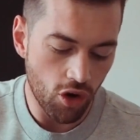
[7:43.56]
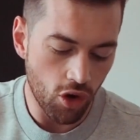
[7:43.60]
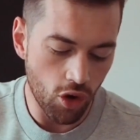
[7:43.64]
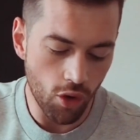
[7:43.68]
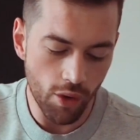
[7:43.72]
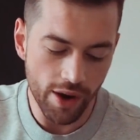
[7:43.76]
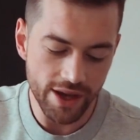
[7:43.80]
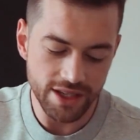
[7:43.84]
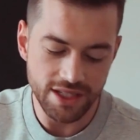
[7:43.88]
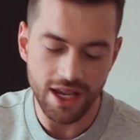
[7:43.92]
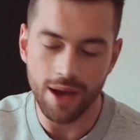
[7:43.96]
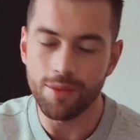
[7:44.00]

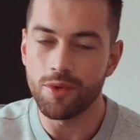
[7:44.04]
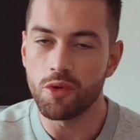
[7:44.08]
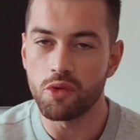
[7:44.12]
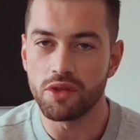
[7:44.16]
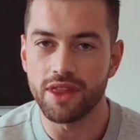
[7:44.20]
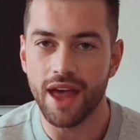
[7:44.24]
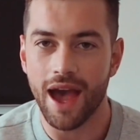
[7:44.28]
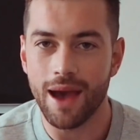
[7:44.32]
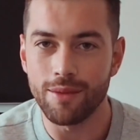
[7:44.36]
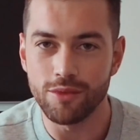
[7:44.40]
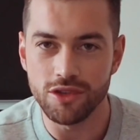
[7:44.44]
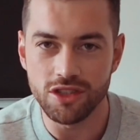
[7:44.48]
always happy
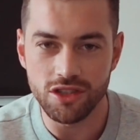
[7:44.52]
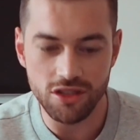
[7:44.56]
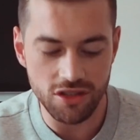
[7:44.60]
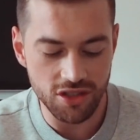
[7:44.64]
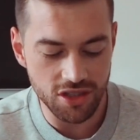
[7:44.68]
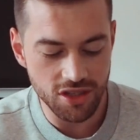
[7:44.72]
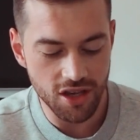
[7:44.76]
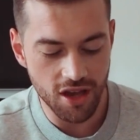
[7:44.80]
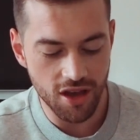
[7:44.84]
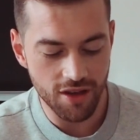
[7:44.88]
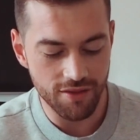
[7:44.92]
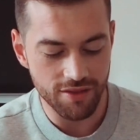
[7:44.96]
with the Amazon
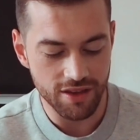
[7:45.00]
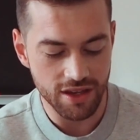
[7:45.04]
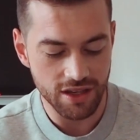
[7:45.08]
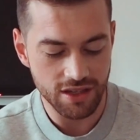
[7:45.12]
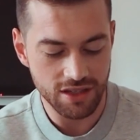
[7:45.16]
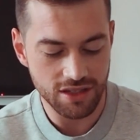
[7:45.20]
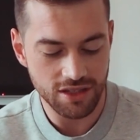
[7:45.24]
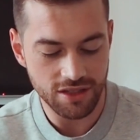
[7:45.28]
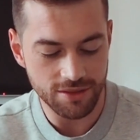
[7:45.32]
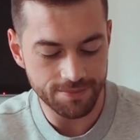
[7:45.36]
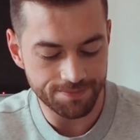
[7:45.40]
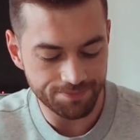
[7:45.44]

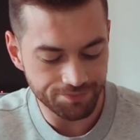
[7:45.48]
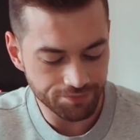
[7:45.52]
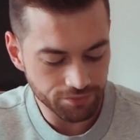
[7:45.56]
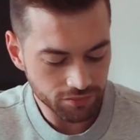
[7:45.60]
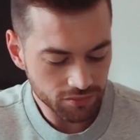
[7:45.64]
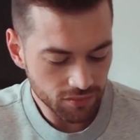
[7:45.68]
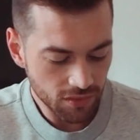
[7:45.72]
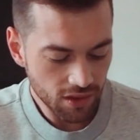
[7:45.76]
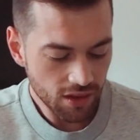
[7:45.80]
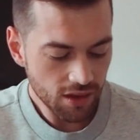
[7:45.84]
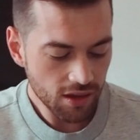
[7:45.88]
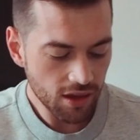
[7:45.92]
service.
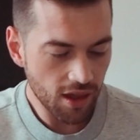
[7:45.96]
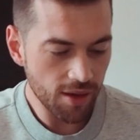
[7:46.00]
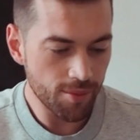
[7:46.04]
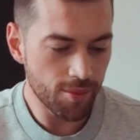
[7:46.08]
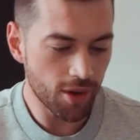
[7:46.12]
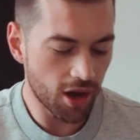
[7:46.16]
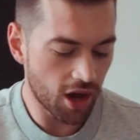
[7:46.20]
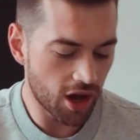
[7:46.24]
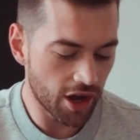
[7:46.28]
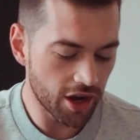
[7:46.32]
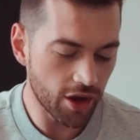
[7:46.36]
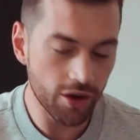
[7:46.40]

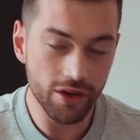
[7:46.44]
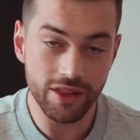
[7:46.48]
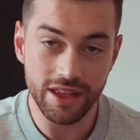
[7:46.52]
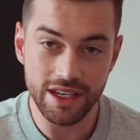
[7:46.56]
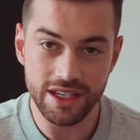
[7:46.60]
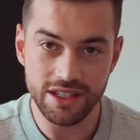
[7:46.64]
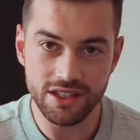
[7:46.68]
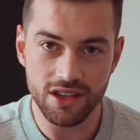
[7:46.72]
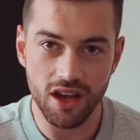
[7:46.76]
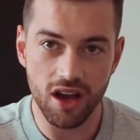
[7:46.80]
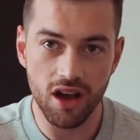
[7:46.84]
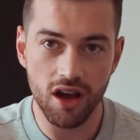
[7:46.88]
Now, I know what
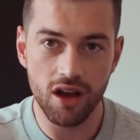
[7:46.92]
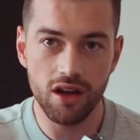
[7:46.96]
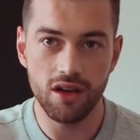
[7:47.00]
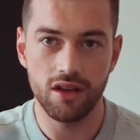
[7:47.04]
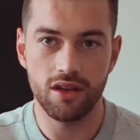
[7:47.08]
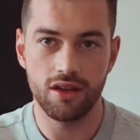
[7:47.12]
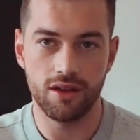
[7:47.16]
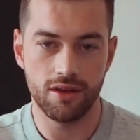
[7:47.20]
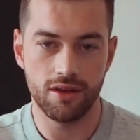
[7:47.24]
these are.